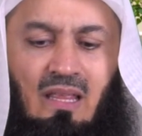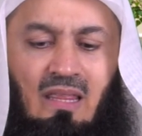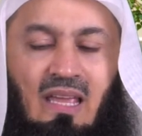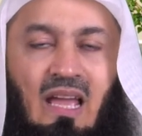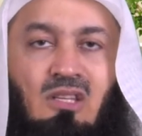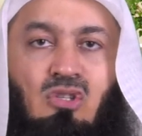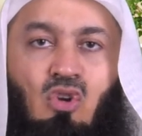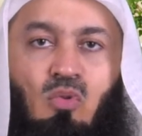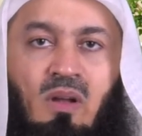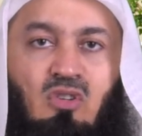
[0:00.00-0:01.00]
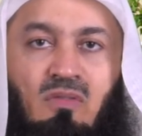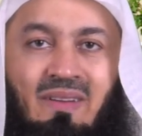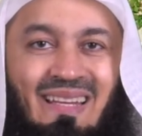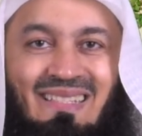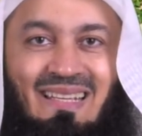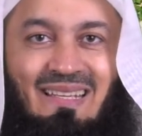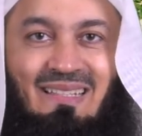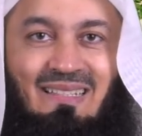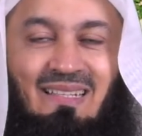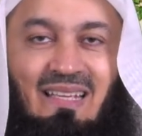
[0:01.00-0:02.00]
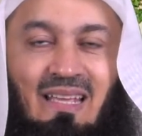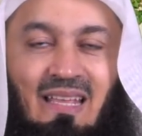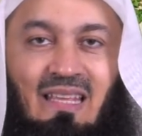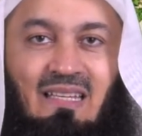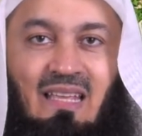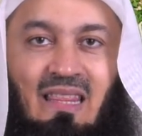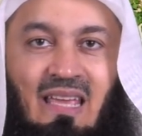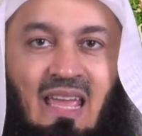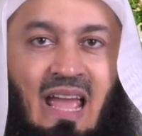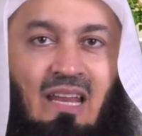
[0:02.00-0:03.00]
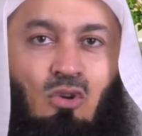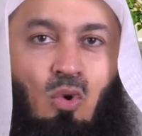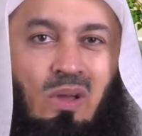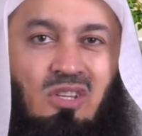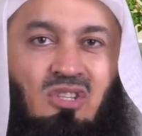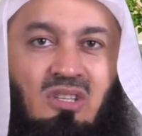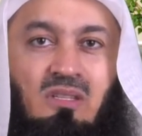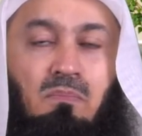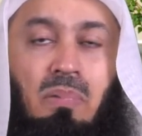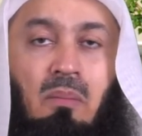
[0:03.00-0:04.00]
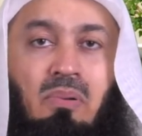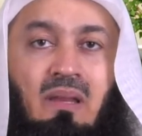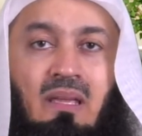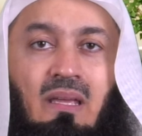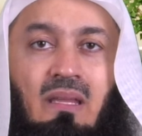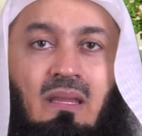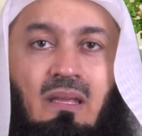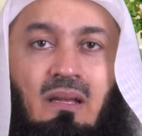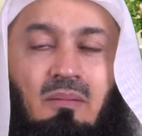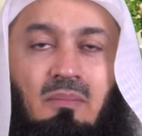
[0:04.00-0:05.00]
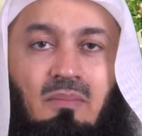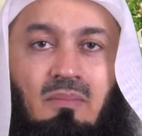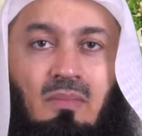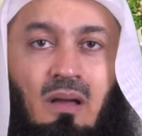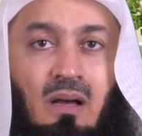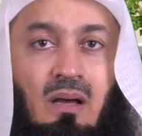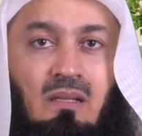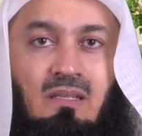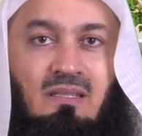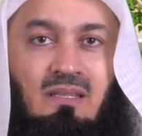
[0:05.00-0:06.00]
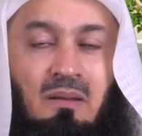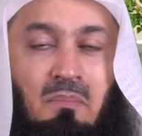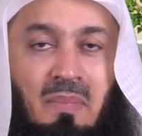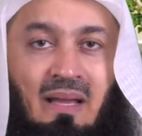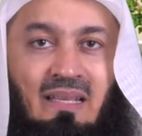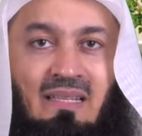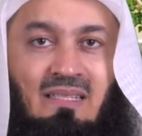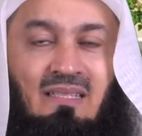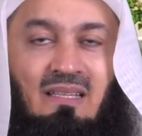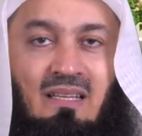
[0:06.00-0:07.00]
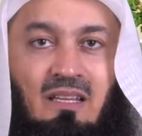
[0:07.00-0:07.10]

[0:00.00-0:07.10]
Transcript: they had so much of etiquette that they had questions bubbling in their hearts and minds.